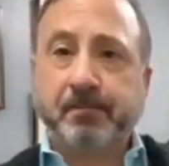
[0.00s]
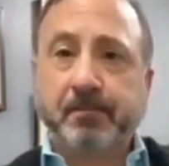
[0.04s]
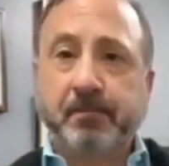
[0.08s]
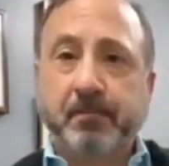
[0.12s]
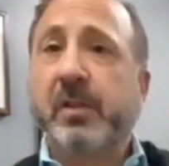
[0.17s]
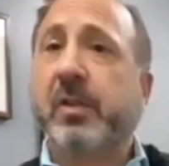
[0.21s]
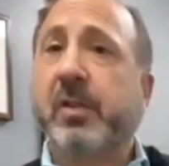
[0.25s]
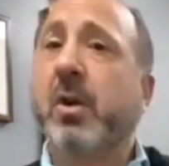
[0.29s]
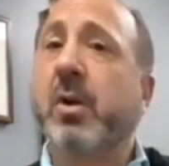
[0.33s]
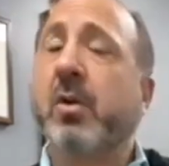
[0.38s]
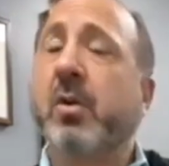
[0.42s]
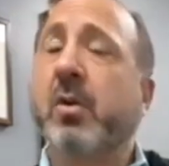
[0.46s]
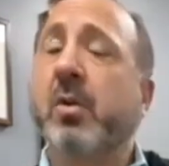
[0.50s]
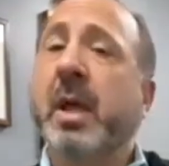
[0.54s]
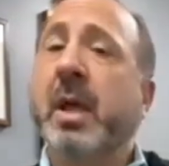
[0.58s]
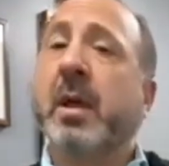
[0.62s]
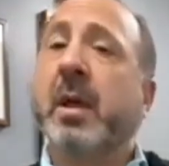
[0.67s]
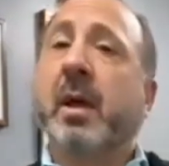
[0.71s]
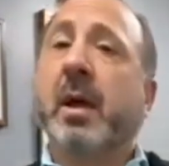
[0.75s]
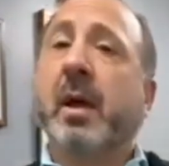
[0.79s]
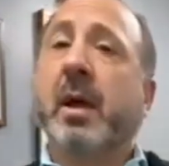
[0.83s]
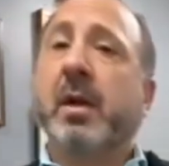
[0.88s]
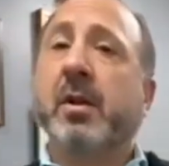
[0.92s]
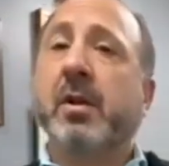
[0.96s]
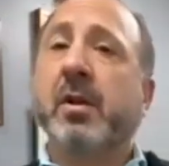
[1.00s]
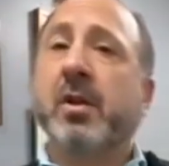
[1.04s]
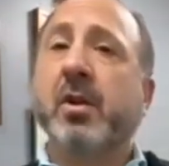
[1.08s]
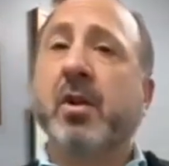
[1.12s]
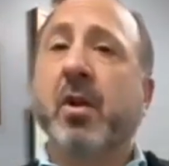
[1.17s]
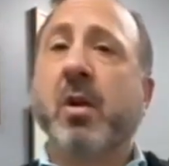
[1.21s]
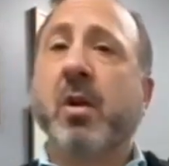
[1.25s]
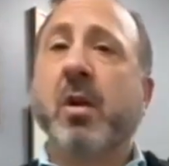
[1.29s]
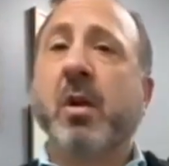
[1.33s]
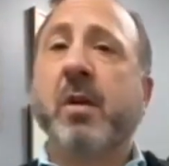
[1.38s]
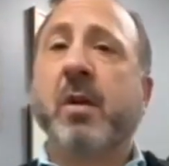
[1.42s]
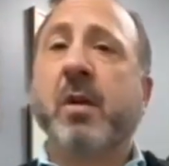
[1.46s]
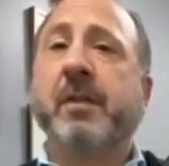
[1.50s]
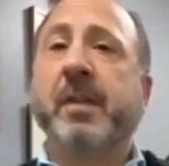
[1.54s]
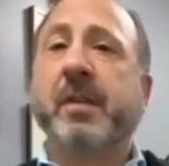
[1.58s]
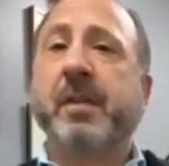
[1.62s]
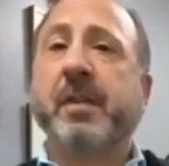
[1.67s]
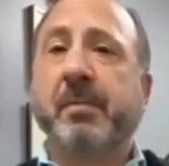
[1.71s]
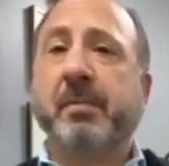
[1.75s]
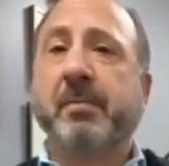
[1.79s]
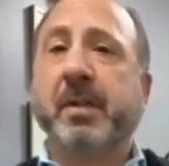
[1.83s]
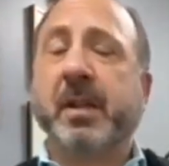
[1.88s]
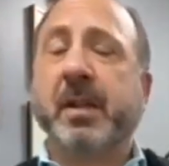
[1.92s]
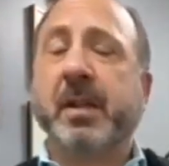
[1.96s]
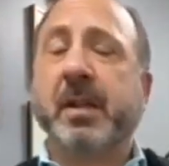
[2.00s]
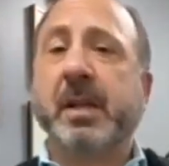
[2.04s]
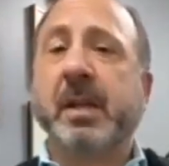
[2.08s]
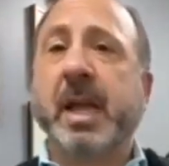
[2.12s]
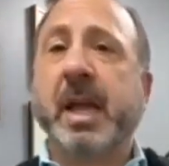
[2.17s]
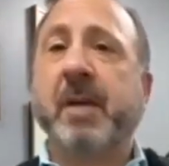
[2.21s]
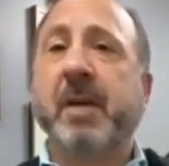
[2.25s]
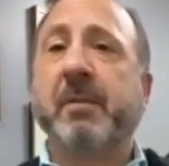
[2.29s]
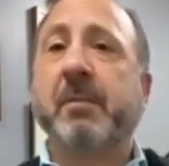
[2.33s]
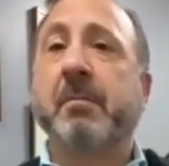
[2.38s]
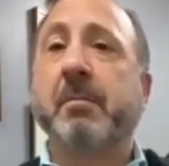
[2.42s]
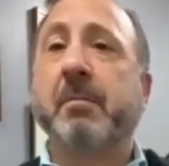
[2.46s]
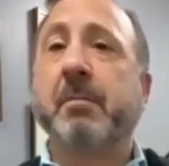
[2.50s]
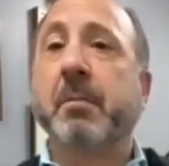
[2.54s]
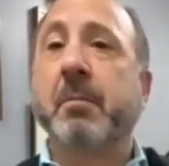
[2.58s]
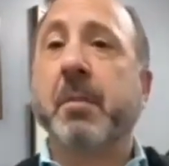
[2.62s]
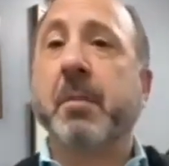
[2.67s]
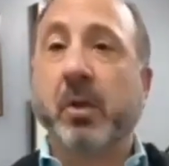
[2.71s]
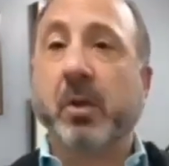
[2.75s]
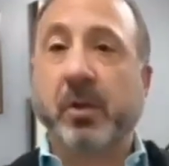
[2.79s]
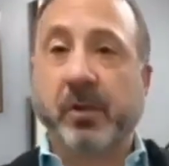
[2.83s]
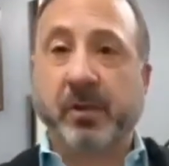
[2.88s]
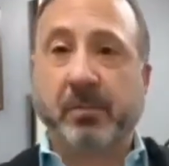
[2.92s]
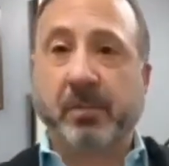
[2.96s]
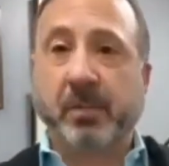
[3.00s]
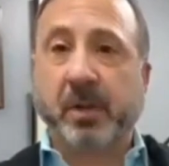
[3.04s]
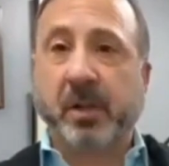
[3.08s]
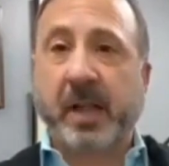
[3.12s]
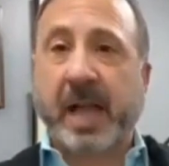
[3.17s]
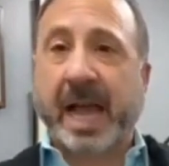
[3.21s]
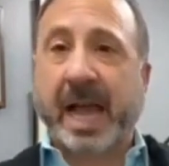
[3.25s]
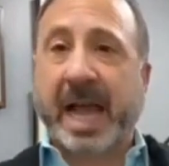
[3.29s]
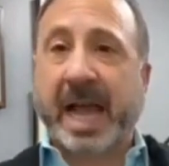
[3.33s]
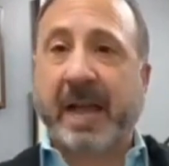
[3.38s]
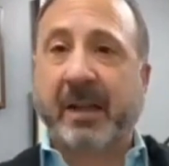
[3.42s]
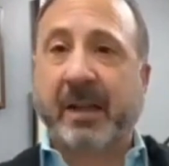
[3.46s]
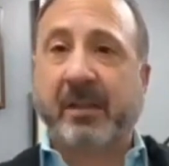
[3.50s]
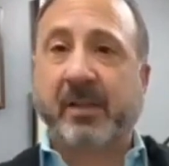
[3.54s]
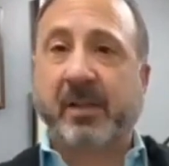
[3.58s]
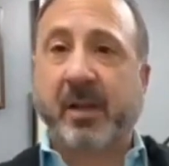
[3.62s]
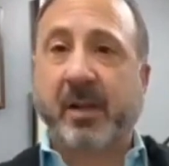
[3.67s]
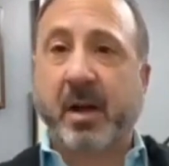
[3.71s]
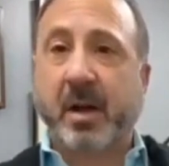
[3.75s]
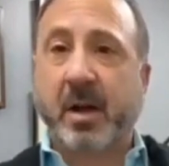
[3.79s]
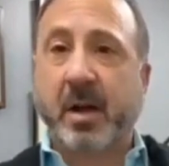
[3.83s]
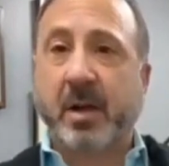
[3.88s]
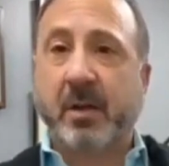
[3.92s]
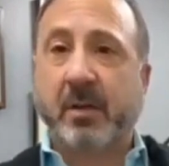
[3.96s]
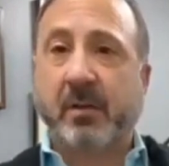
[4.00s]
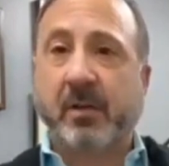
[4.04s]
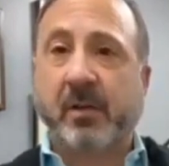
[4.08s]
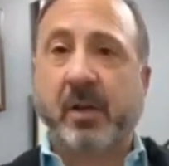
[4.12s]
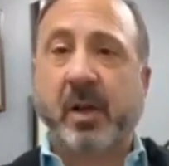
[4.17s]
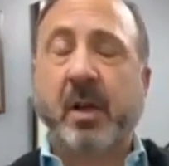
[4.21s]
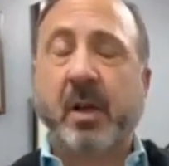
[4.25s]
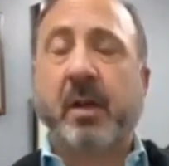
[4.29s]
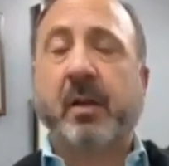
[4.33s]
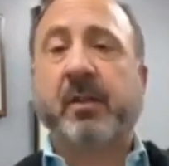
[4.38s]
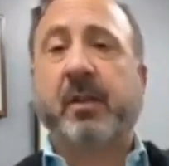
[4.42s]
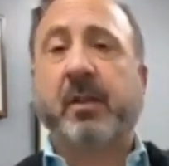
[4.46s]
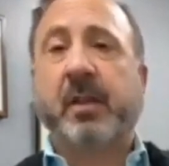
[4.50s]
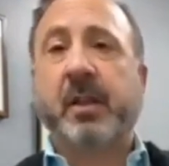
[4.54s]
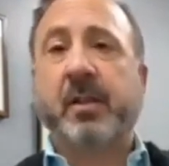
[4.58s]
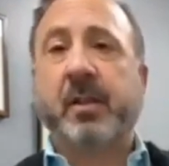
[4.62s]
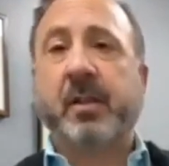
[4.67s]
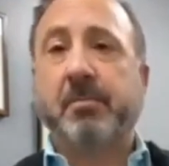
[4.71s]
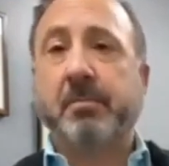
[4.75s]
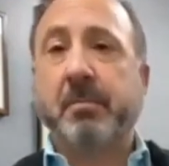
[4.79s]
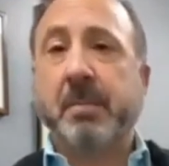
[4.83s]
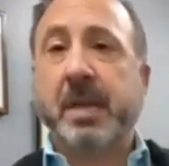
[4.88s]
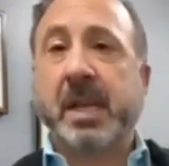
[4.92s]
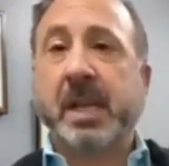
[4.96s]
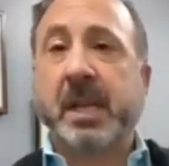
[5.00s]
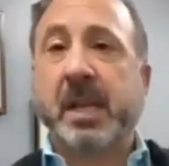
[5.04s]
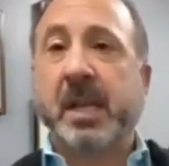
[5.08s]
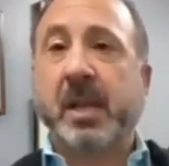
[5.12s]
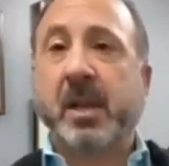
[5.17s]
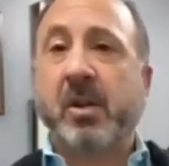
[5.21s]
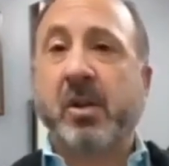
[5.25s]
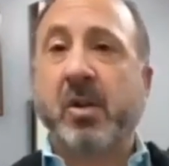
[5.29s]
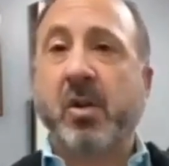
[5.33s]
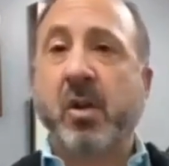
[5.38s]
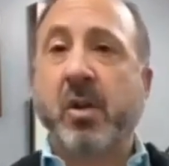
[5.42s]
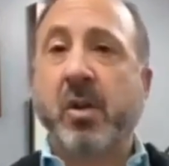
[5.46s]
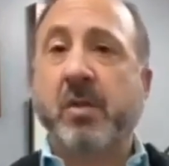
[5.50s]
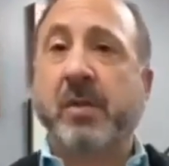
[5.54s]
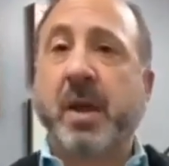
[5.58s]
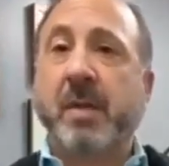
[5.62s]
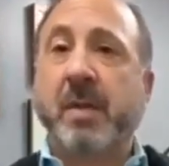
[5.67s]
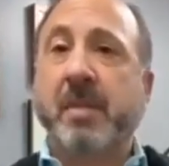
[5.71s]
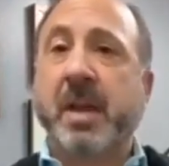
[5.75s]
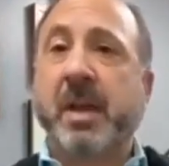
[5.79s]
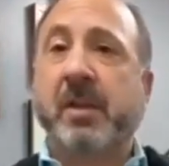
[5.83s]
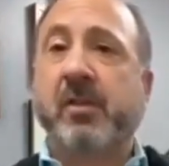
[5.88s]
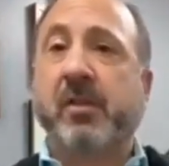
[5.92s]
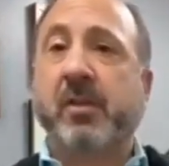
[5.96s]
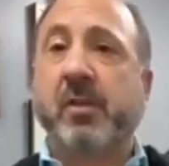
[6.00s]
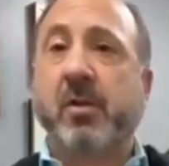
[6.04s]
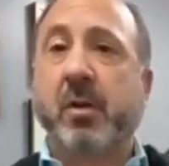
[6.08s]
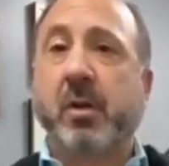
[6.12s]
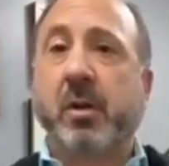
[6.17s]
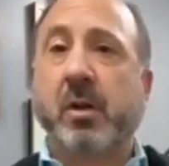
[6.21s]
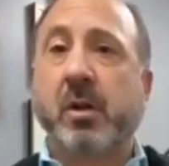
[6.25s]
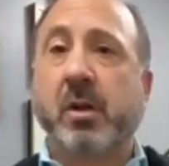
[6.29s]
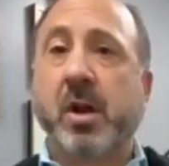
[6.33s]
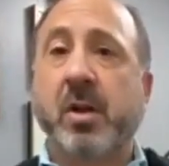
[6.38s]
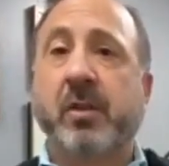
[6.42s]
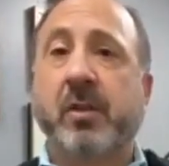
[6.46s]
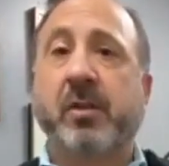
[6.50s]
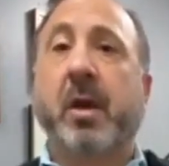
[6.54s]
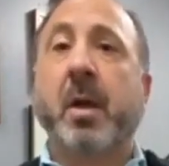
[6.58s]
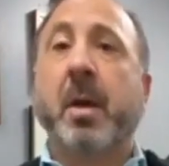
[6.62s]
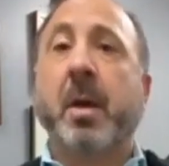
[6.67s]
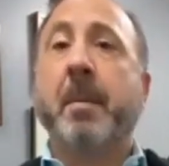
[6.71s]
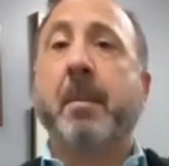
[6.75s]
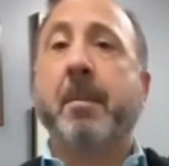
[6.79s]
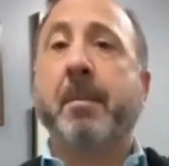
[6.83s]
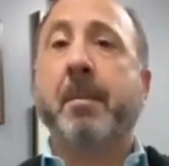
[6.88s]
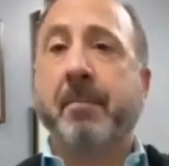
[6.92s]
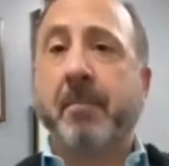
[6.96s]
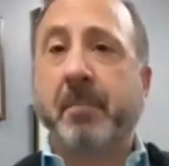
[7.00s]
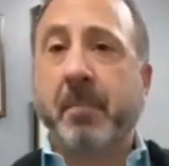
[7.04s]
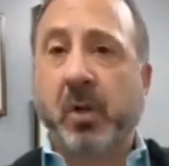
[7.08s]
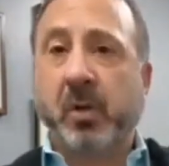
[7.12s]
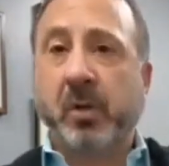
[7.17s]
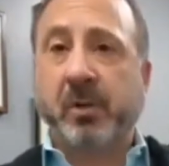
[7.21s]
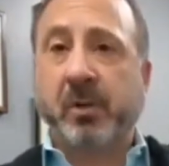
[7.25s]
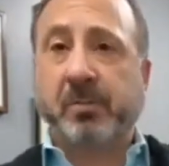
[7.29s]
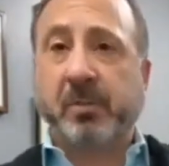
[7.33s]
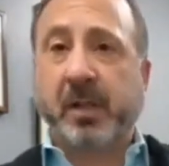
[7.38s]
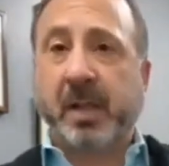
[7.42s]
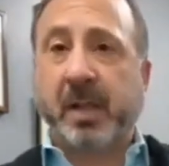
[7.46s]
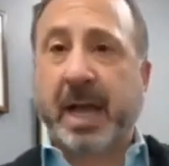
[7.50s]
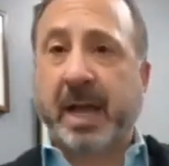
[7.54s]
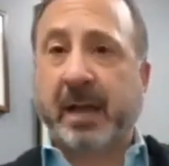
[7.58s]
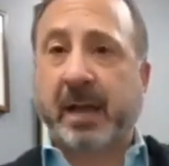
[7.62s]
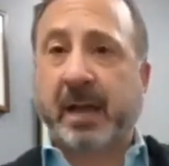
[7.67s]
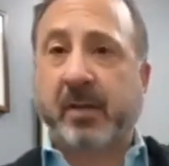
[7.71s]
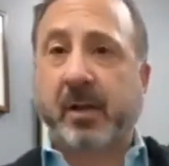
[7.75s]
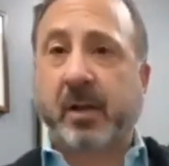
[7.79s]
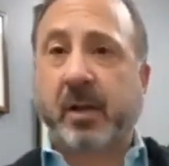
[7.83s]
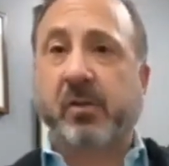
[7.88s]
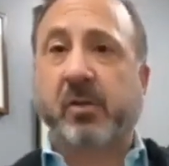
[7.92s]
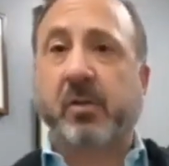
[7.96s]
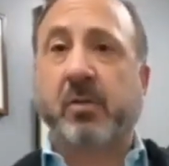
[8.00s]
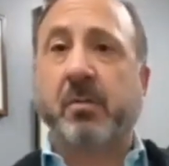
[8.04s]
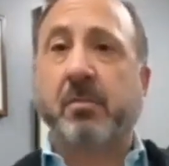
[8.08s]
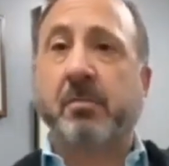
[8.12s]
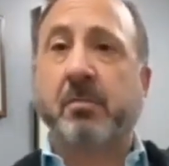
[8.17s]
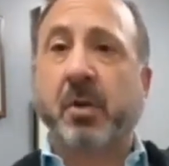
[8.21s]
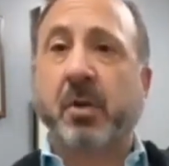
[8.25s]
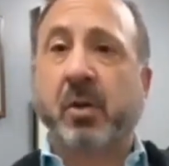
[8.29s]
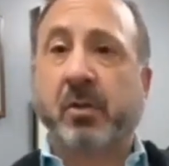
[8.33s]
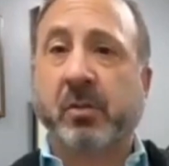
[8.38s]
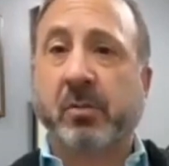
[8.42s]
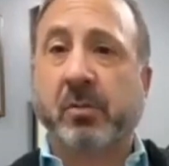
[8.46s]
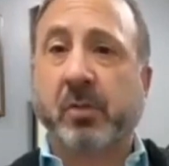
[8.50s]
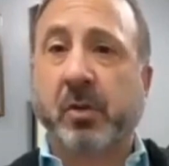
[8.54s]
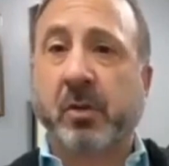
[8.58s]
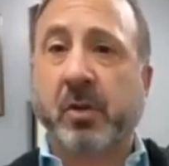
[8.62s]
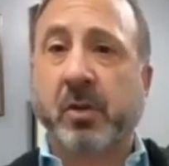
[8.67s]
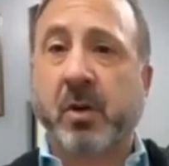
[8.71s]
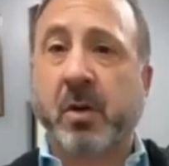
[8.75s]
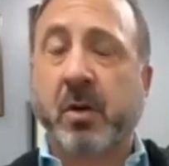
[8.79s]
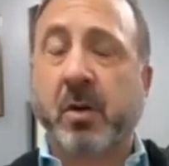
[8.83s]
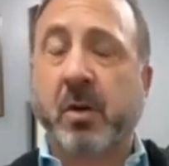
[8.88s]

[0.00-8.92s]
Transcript: So nerves typically have multiple axons. Say the median nerve I mentioned earlier is multiple axons or multiple